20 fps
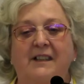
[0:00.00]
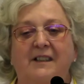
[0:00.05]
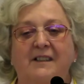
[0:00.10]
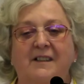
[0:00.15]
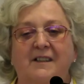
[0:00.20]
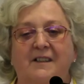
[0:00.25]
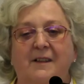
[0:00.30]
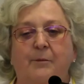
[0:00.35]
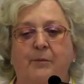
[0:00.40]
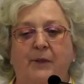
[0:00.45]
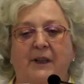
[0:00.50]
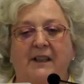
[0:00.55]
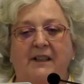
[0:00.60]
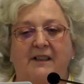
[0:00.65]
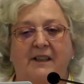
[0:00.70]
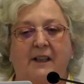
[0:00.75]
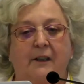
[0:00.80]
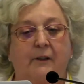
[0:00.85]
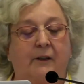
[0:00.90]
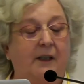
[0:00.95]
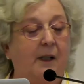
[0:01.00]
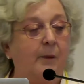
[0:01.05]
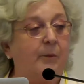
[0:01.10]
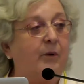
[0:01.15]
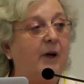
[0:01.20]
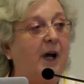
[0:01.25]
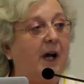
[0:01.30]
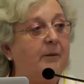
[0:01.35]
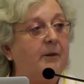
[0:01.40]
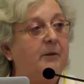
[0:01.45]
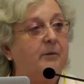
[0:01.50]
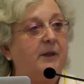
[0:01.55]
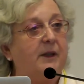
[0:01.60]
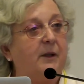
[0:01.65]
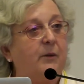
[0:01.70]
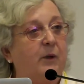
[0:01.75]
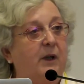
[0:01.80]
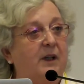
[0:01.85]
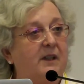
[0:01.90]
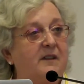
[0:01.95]
this is a big deal, and it probably
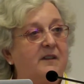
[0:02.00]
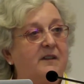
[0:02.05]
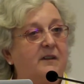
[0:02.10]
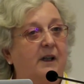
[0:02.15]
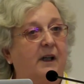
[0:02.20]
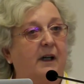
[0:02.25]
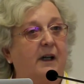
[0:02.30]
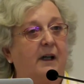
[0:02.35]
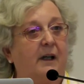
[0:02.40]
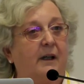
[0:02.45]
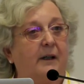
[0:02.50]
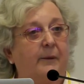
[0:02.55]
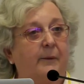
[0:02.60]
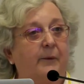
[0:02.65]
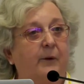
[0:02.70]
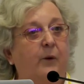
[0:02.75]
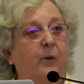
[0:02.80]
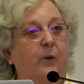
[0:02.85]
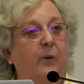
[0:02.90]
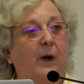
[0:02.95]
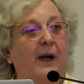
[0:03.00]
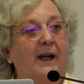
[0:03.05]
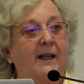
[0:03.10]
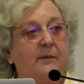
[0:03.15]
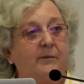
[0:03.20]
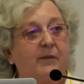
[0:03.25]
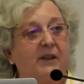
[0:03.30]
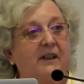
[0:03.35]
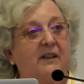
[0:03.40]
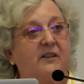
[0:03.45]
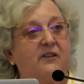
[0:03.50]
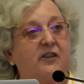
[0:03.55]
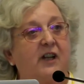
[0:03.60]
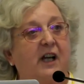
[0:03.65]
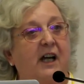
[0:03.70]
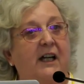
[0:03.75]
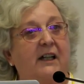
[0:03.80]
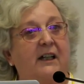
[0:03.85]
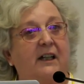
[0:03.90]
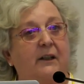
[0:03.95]
was quite a big
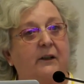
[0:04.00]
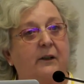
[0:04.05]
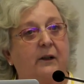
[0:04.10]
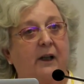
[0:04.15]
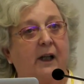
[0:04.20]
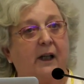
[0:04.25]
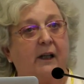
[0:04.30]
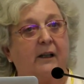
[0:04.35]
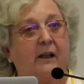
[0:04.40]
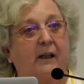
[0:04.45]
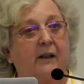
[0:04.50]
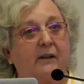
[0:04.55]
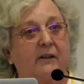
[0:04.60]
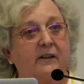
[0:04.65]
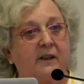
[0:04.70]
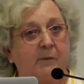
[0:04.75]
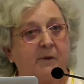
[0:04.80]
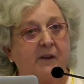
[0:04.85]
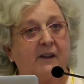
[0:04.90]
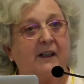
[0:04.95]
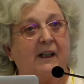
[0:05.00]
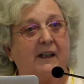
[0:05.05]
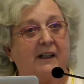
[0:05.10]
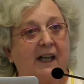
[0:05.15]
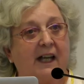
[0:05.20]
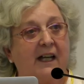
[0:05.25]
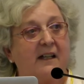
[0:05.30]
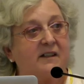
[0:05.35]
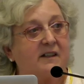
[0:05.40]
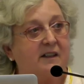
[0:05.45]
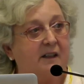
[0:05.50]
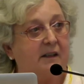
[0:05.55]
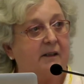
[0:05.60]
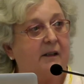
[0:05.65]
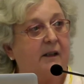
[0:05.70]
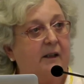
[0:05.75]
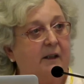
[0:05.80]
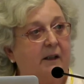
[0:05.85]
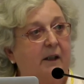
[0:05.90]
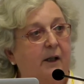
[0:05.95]
shock and something that lasted
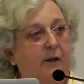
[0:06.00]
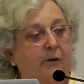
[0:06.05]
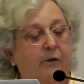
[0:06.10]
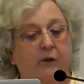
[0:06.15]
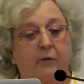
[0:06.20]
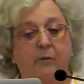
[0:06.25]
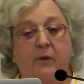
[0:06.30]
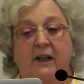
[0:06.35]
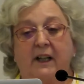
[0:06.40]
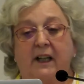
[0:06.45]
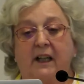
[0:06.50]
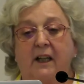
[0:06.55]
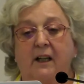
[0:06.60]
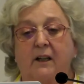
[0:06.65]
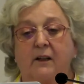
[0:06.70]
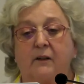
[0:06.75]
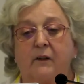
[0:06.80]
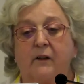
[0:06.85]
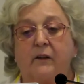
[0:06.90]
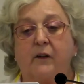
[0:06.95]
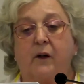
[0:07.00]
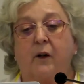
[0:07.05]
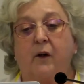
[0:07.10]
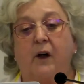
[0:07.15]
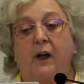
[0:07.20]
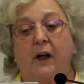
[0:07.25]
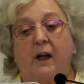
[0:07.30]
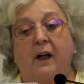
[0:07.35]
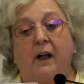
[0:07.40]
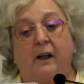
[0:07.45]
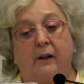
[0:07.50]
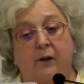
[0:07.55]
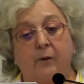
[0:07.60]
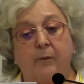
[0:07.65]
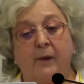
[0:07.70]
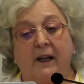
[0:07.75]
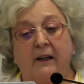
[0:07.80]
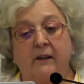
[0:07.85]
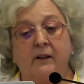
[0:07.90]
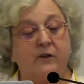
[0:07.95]
for many years. So her
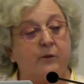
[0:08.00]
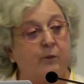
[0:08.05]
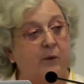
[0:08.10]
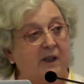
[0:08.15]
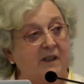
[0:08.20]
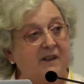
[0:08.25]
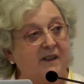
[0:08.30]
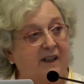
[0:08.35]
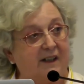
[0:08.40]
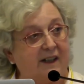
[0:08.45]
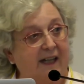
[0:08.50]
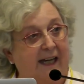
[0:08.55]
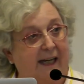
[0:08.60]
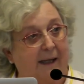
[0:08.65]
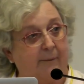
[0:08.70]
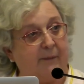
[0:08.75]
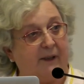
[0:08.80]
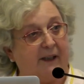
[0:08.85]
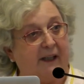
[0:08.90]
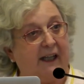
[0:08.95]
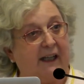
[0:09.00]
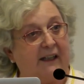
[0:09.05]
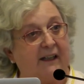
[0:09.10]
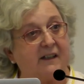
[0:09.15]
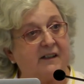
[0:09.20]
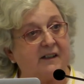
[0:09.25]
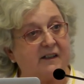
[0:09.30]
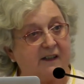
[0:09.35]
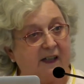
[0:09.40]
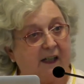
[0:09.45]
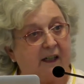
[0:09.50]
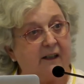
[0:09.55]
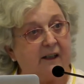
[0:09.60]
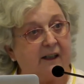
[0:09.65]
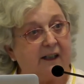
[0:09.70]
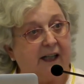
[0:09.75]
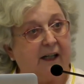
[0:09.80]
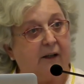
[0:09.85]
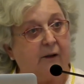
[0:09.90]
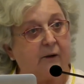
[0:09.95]
marriage was unhappy, and it
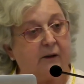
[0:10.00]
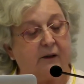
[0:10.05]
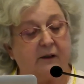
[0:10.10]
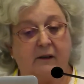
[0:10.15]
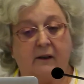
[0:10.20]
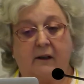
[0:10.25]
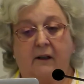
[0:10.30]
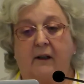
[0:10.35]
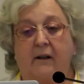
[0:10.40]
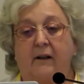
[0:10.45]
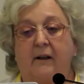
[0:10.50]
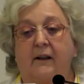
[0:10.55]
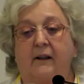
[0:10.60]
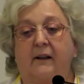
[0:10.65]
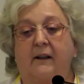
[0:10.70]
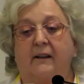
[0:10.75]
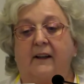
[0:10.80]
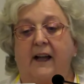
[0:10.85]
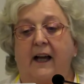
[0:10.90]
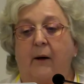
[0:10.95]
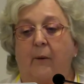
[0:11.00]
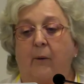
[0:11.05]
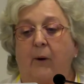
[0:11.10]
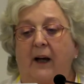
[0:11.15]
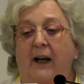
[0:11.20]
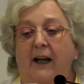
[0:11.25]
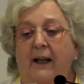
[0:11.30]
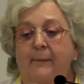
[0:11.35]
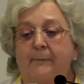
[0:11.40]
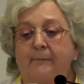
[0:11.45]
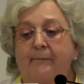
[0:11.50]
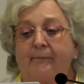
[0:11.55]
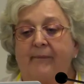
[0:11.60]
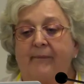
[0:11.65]
started out that way.